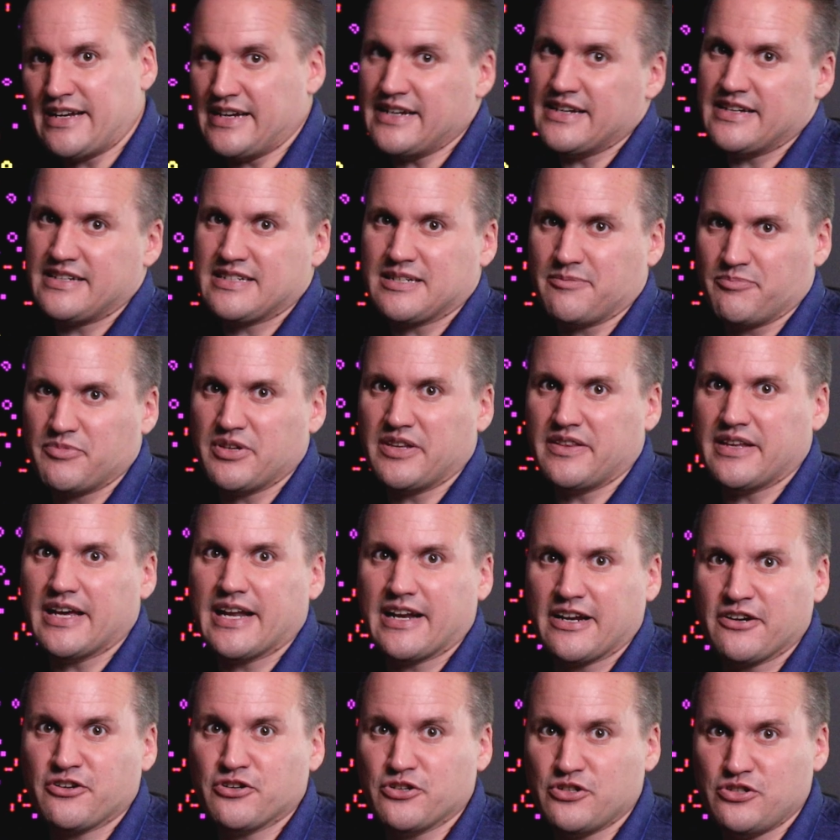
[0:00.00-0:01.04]
needed something
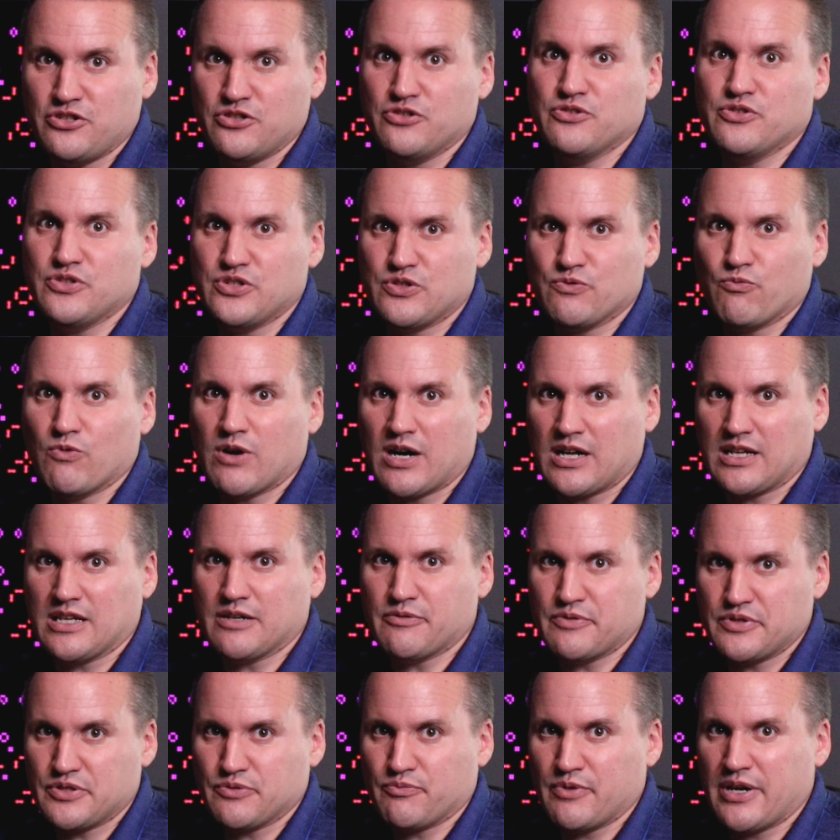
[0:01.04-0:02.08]
that I could use while
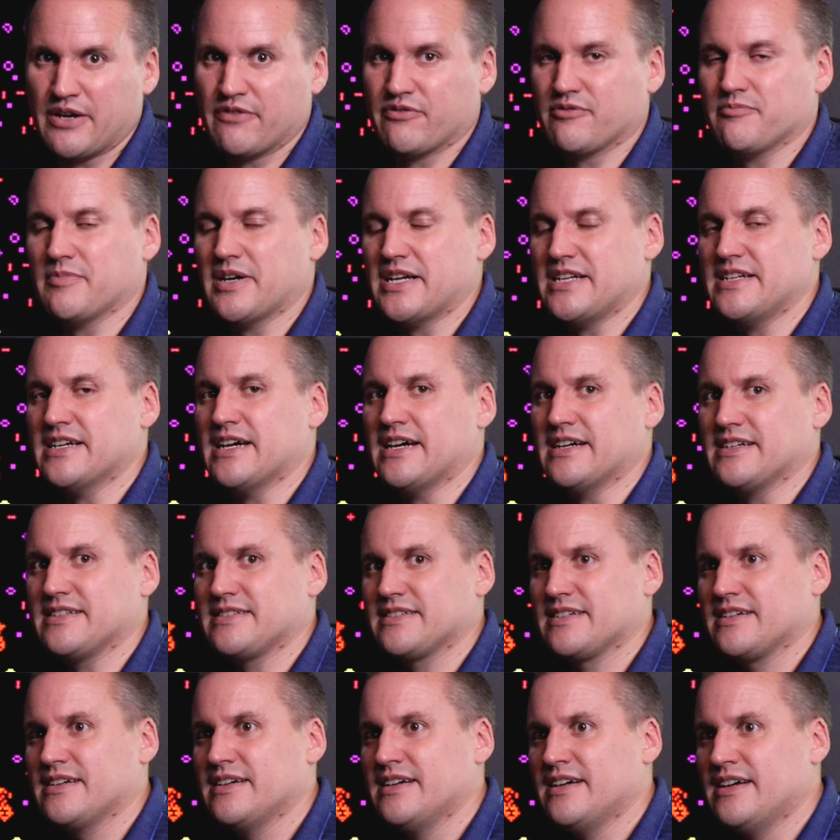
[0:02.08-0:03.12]
I was away from my
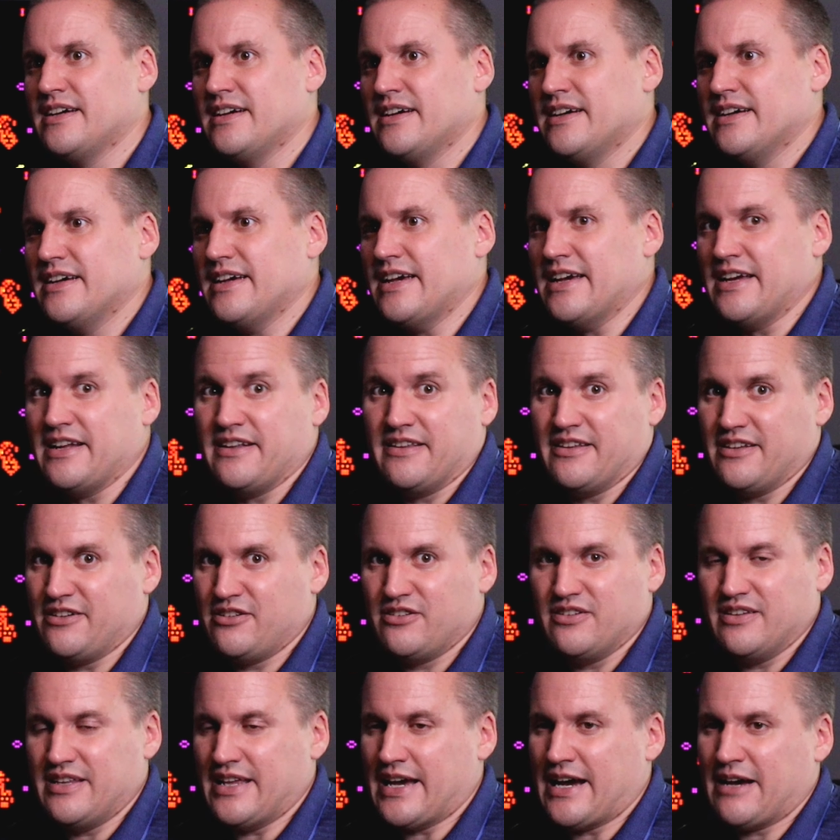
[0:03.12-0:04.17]
desk,
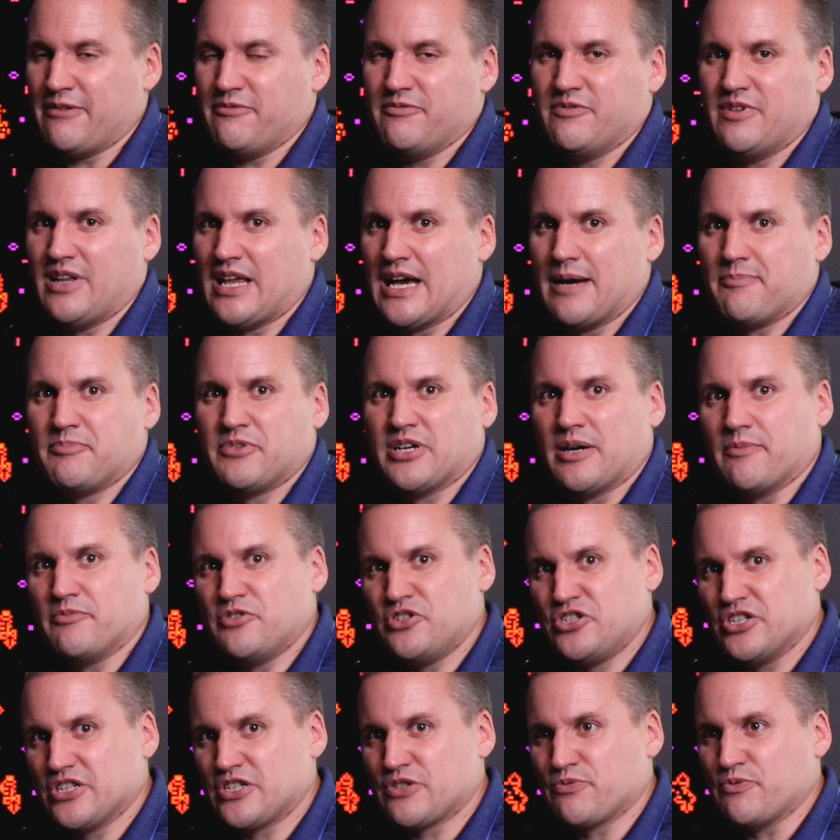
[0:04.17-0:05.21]
and that
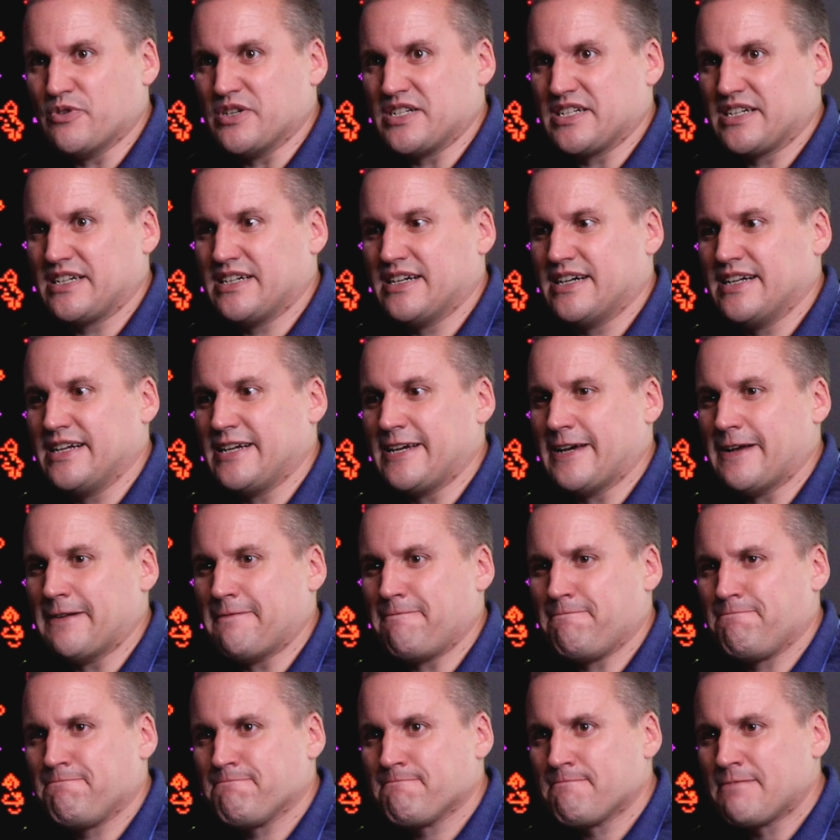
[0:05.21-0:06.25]
laptop just wasn't cutting
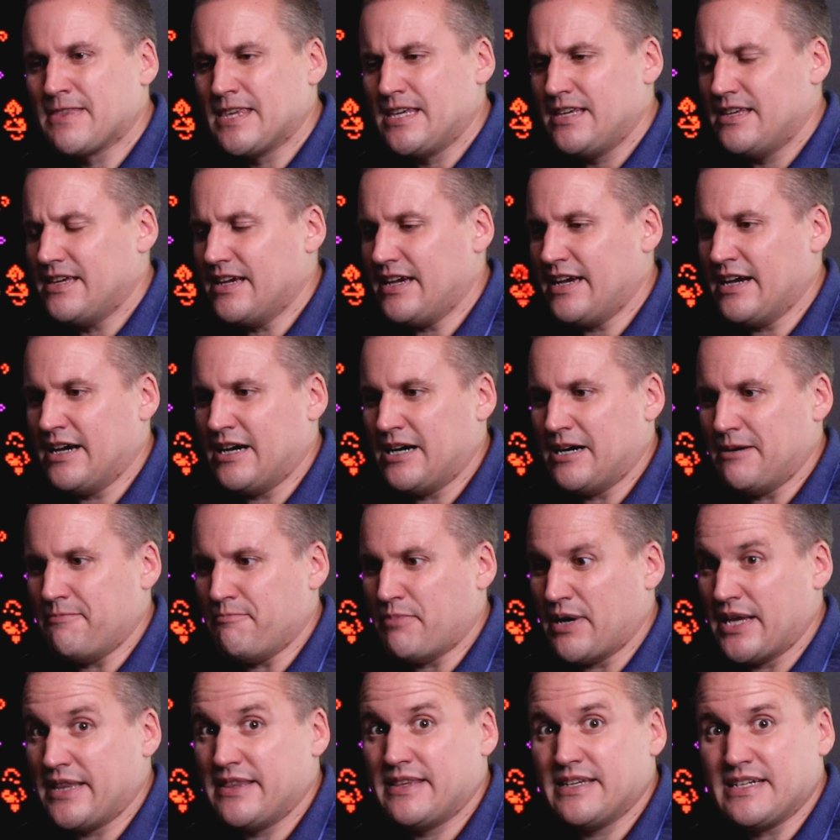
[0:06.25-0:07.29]
it.
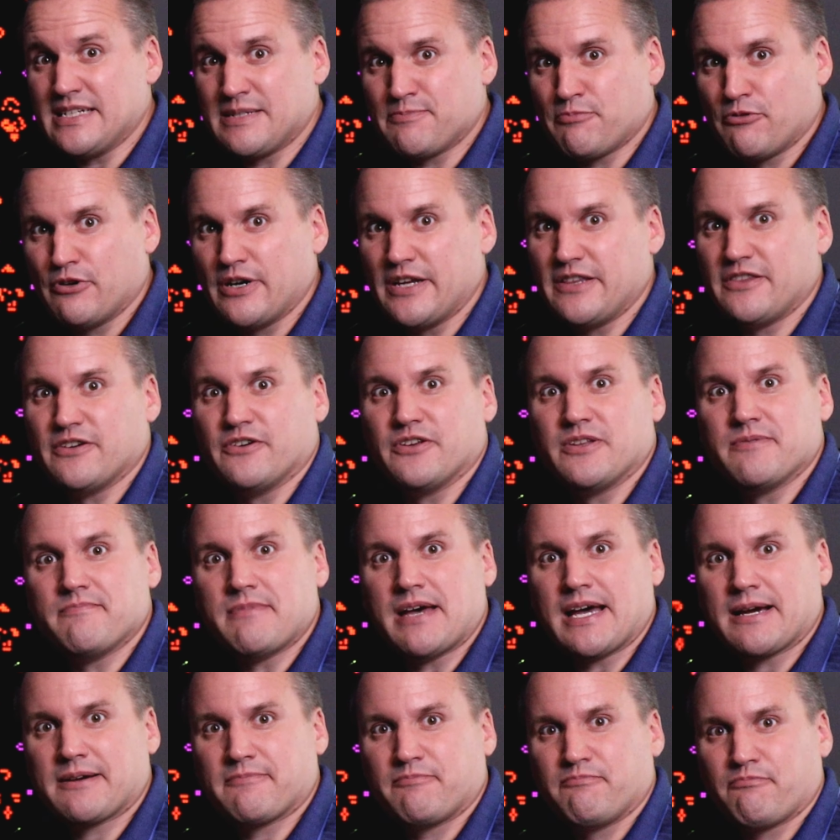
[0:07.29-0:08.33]
By this point, though, the
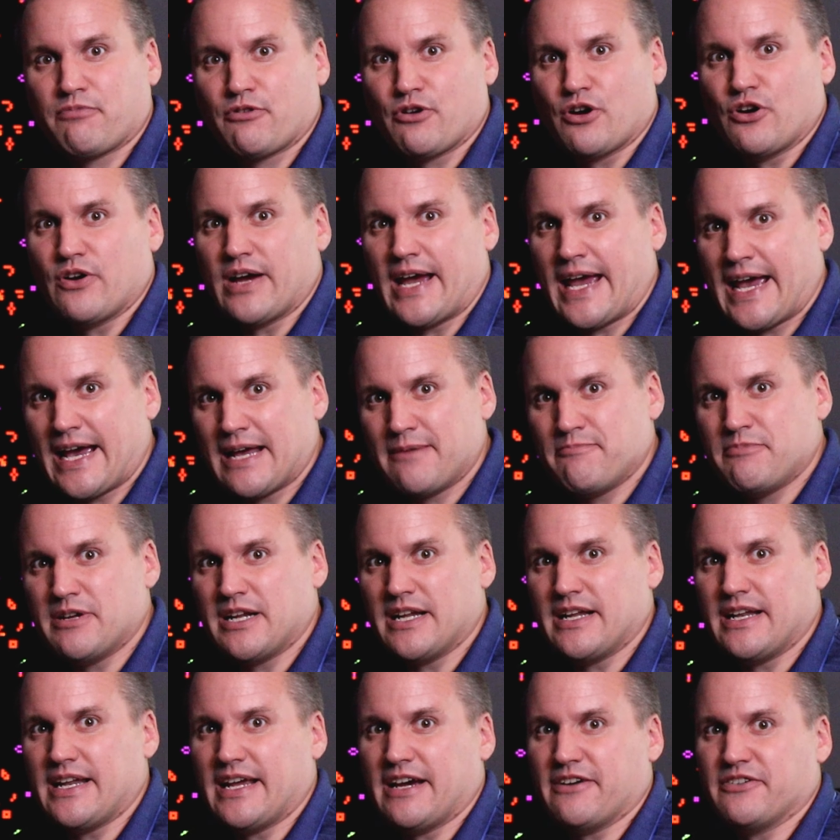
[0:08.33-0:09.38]
Mac Pro had
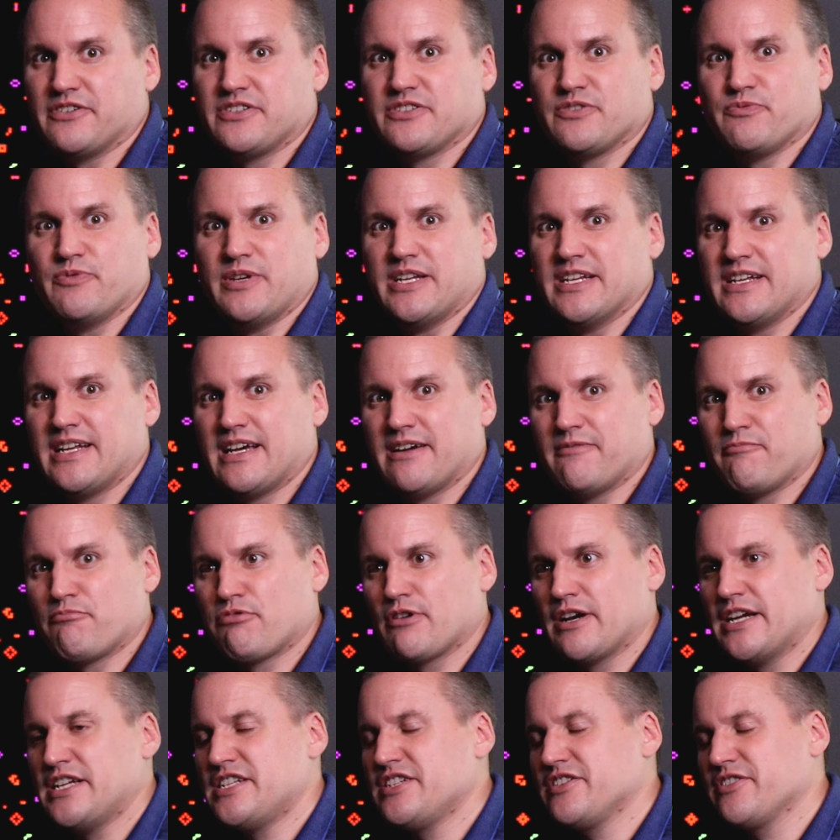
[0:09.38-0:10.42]
been announced. We didn't have
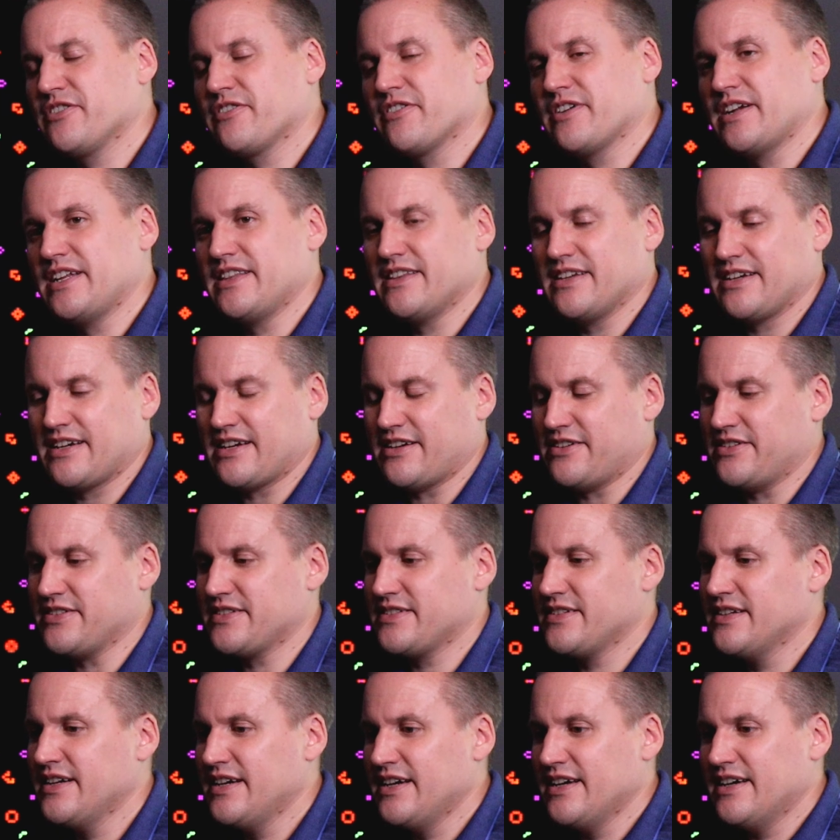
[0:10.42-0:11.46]
pricing or anything
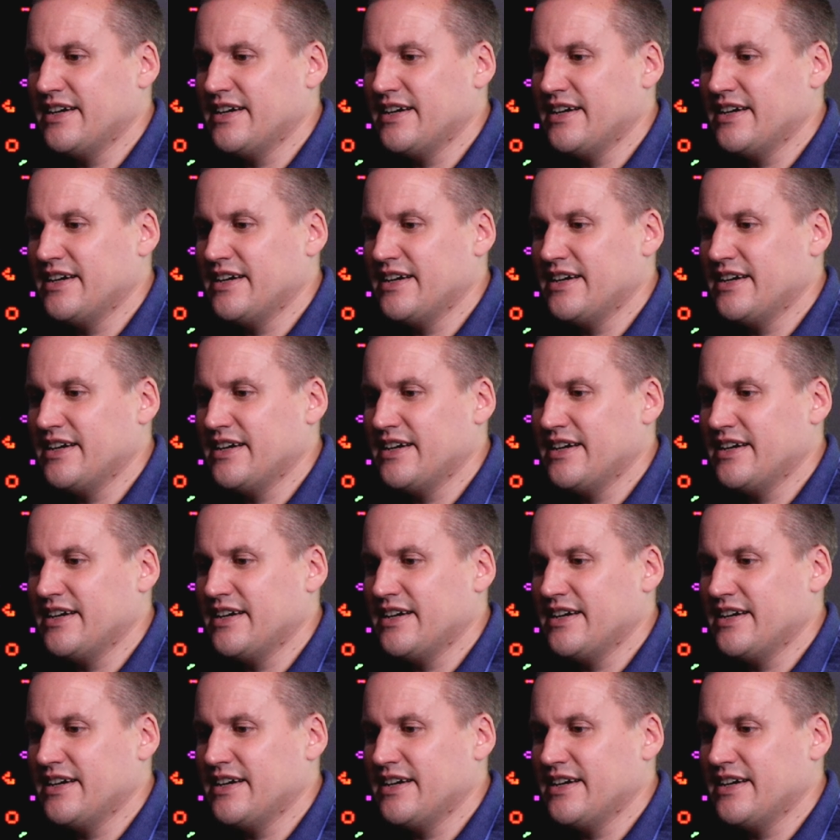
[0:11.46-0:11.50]
else,